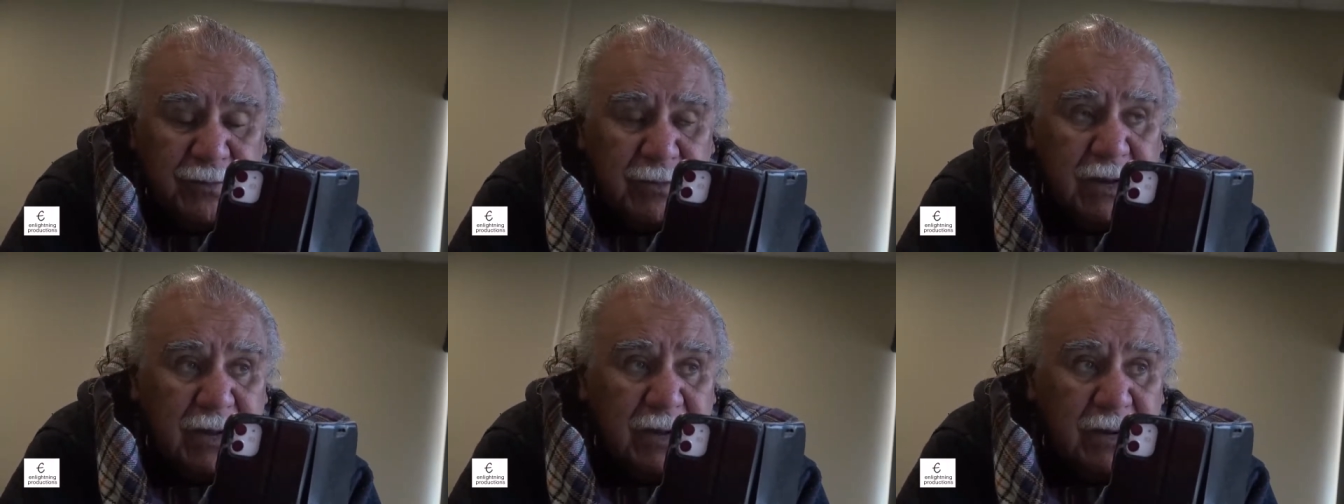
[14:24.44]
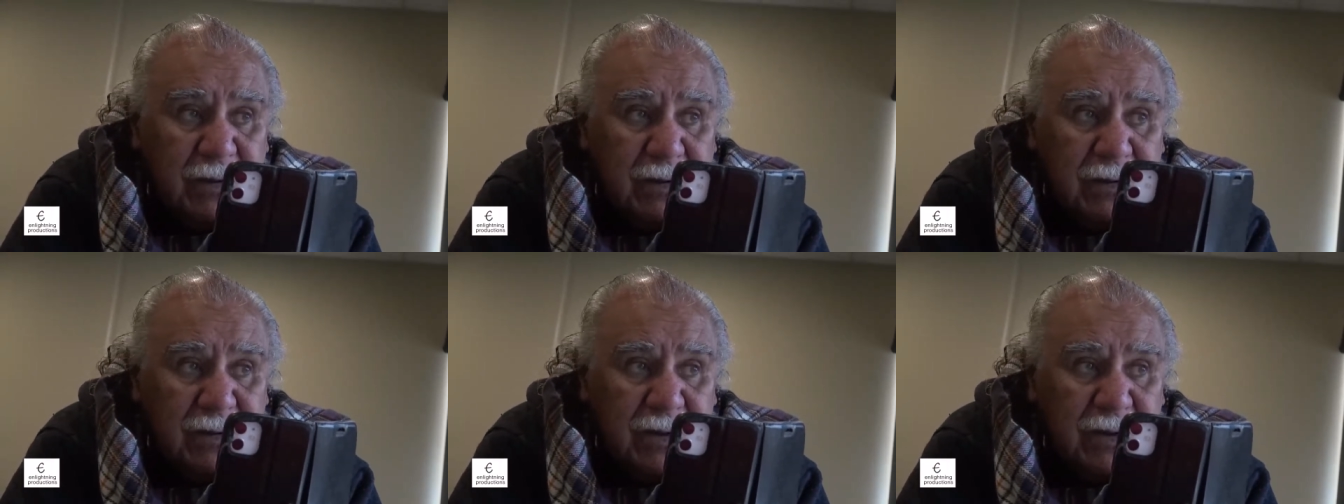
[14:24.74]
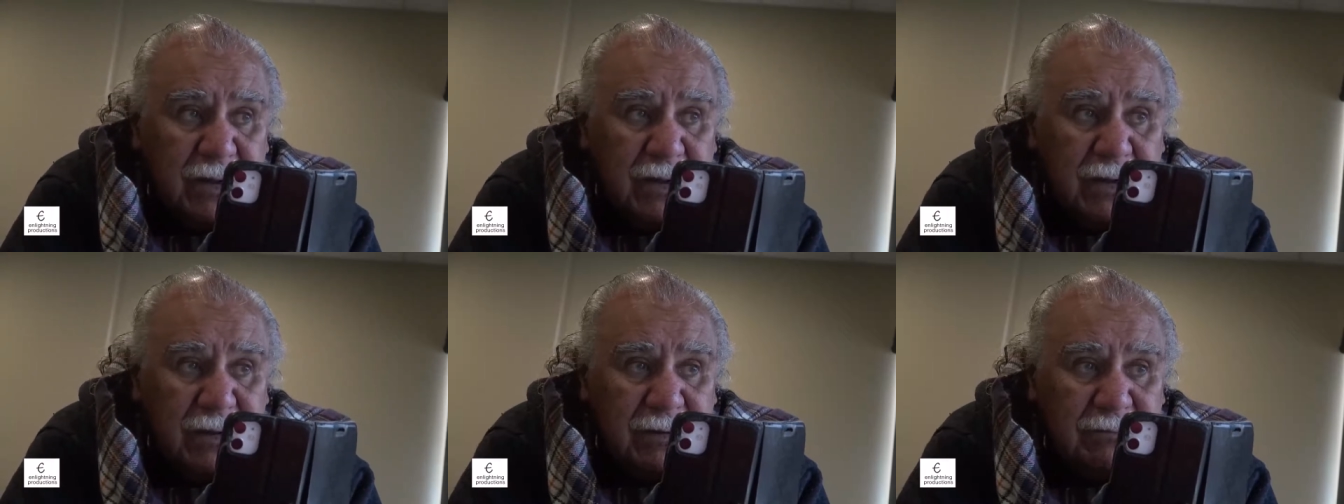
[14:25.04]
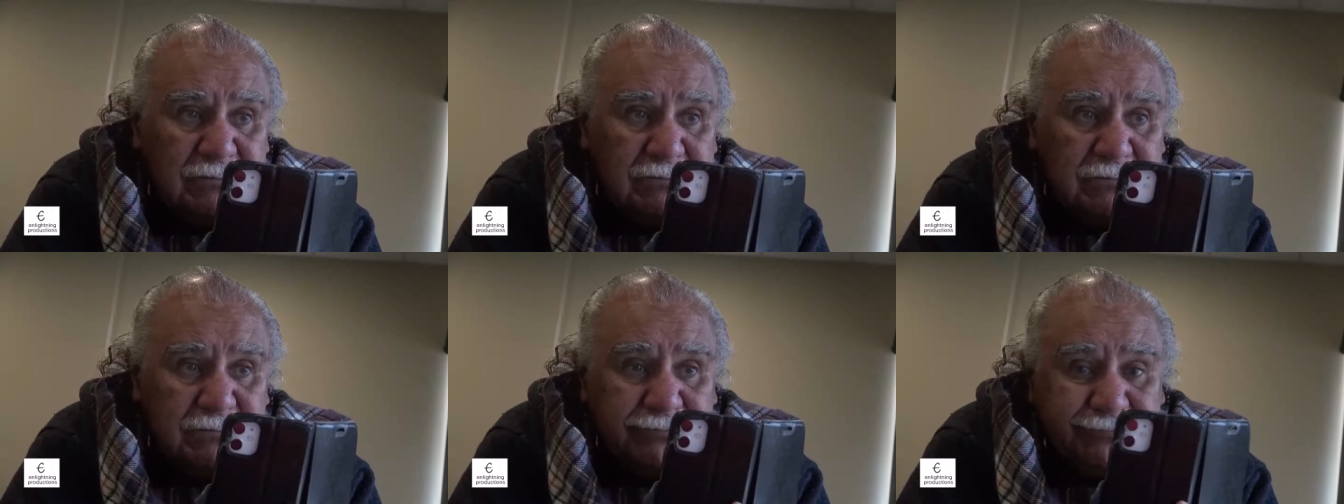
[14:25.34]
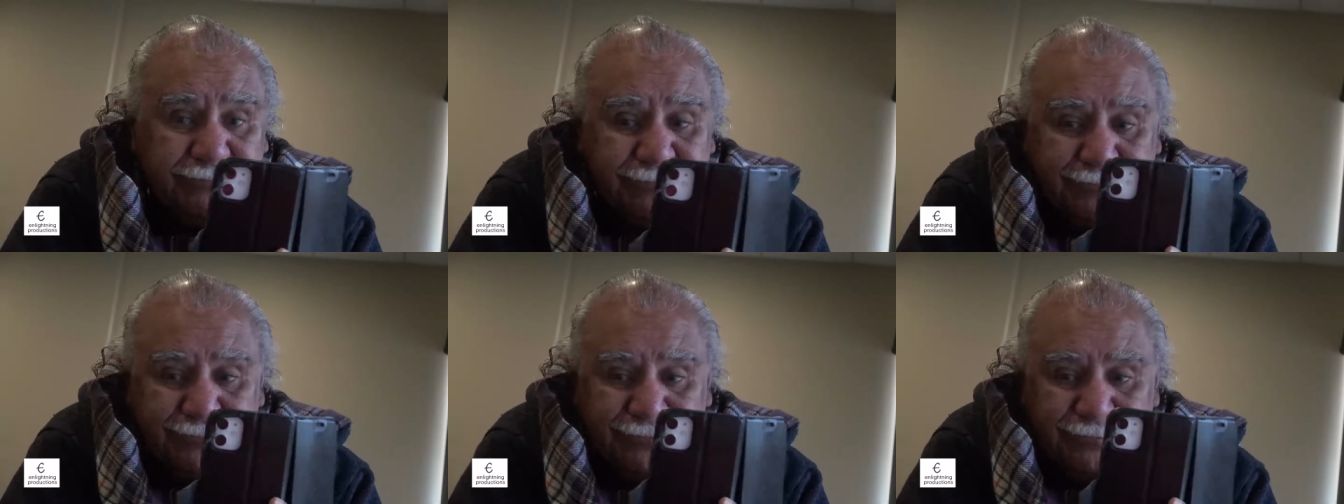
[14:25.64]
yeah, um,
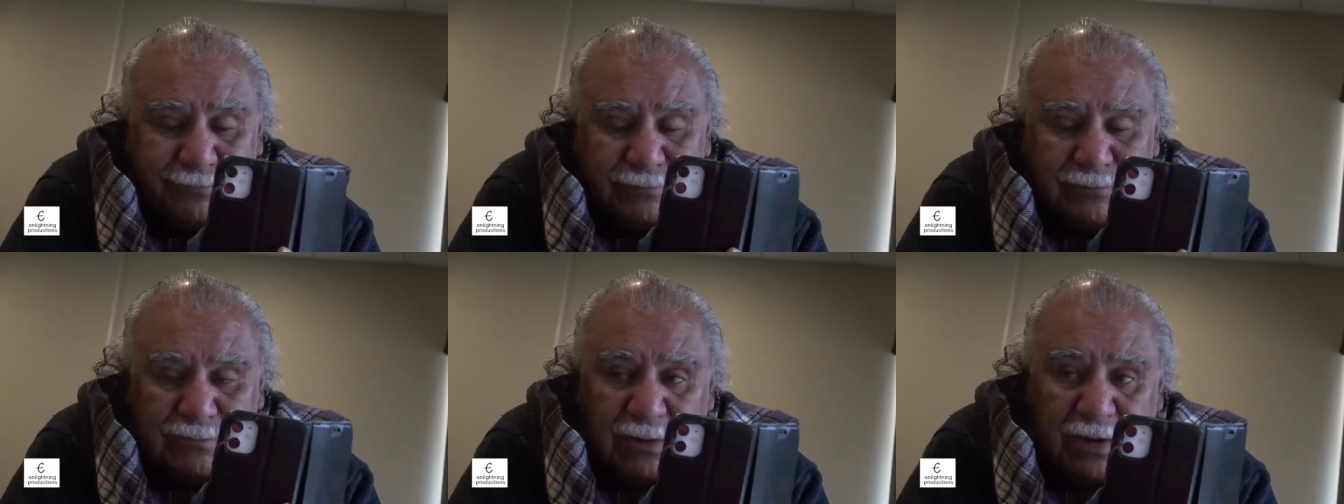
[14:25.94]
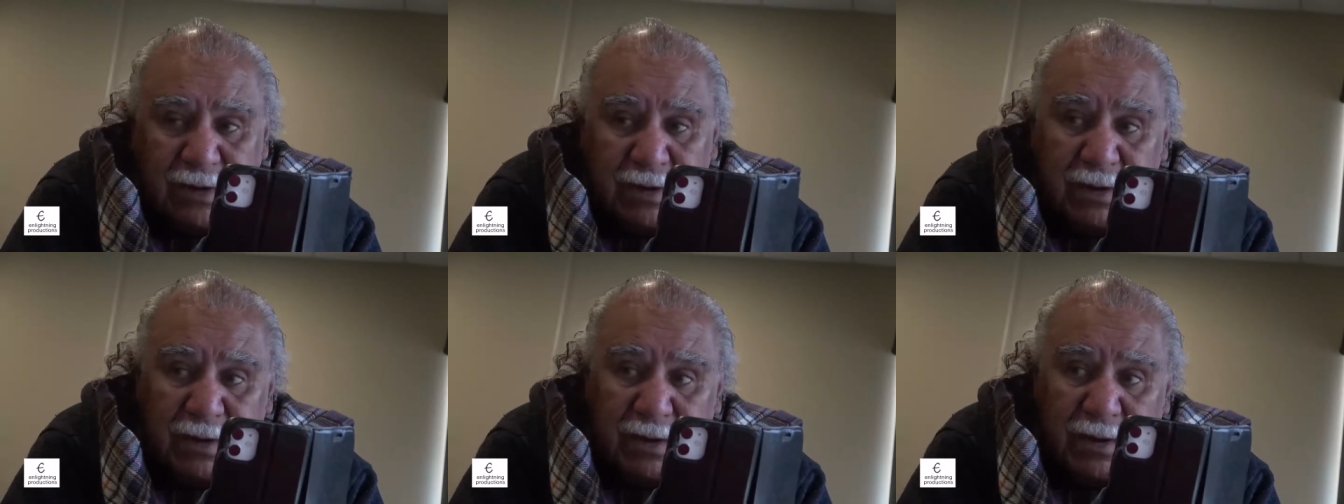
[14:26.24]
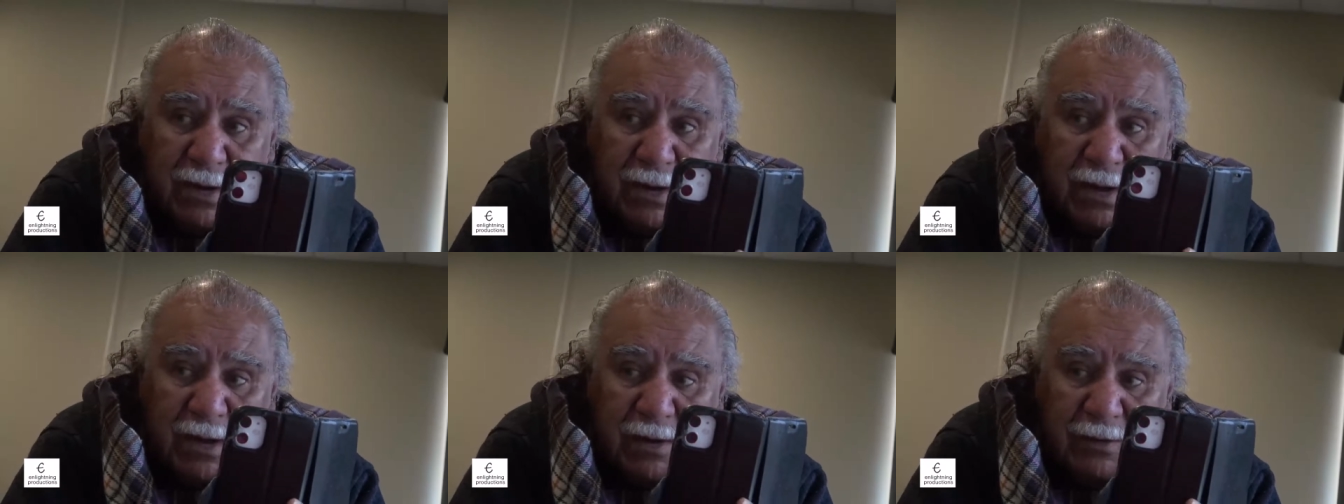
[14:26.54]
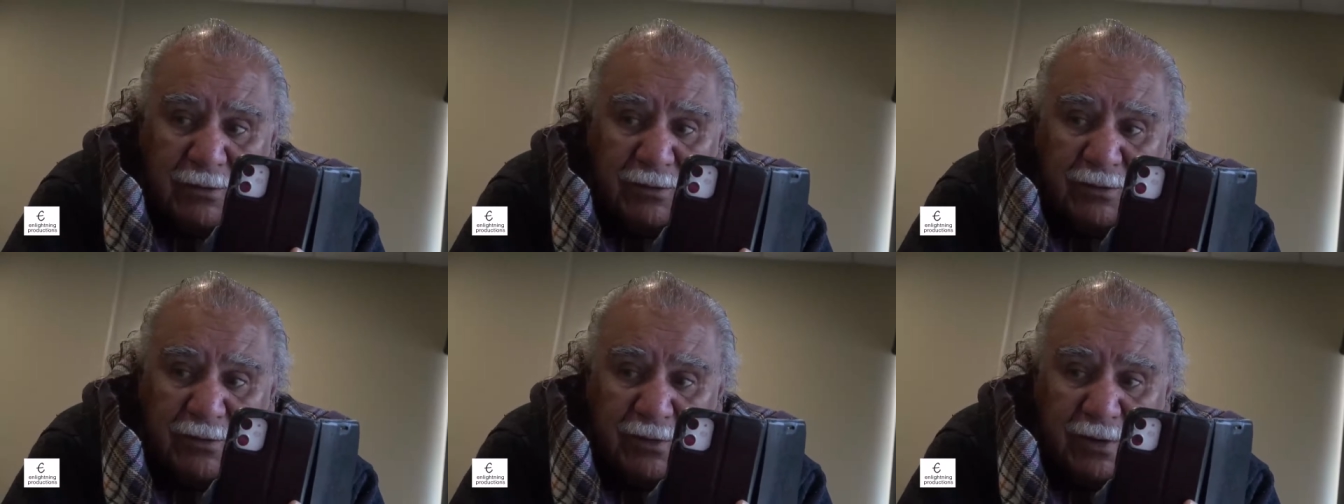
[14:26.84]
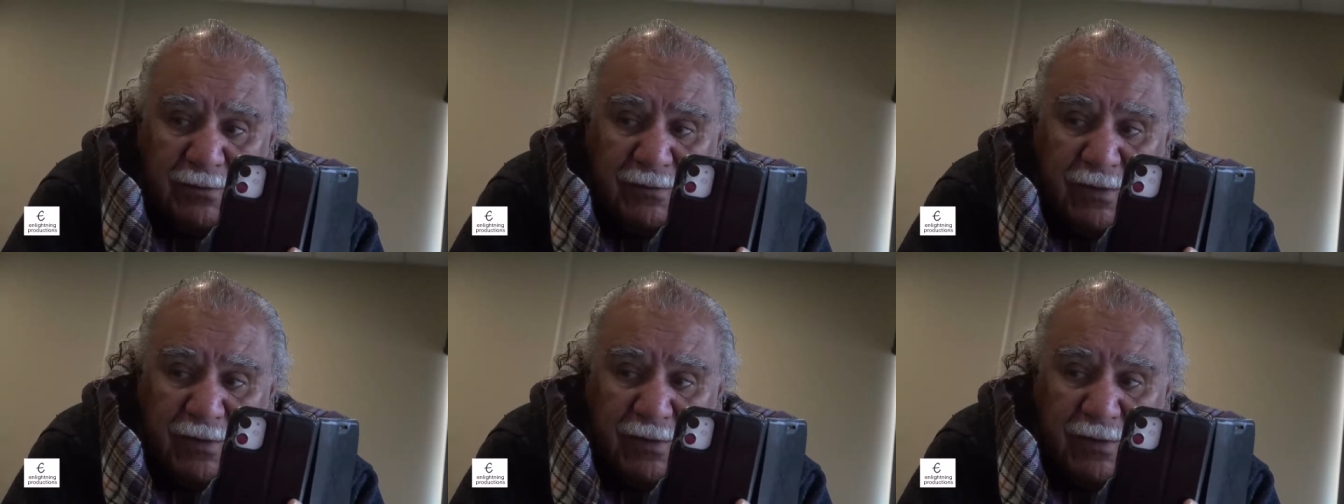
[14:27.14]
and